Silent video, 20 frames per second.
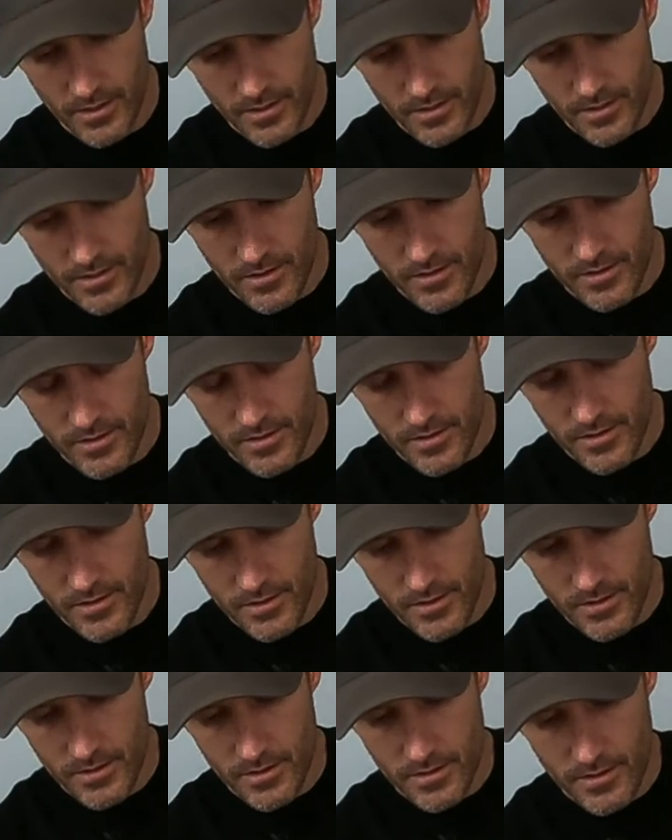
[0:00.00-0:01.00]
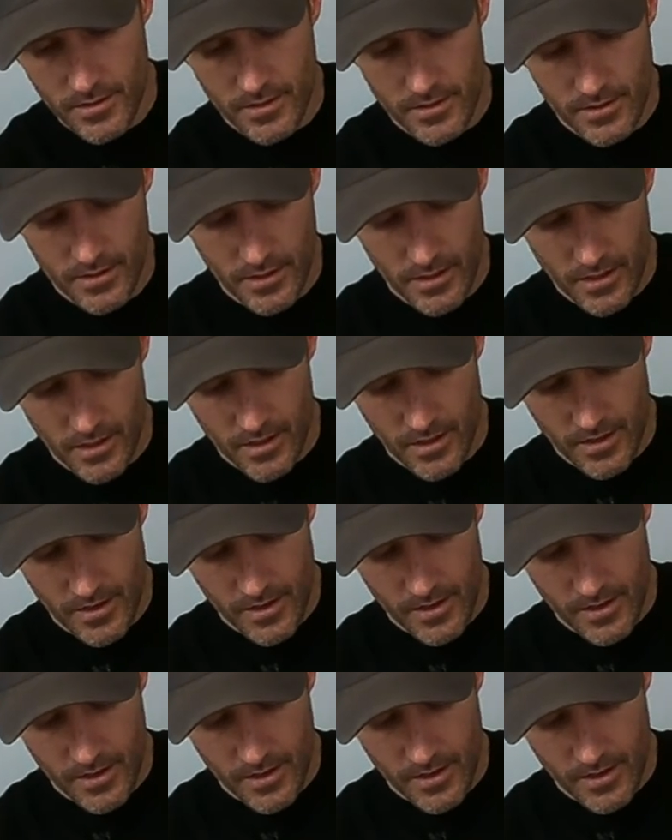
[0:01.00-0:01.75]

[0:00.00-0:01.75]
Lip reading: (no one is talking)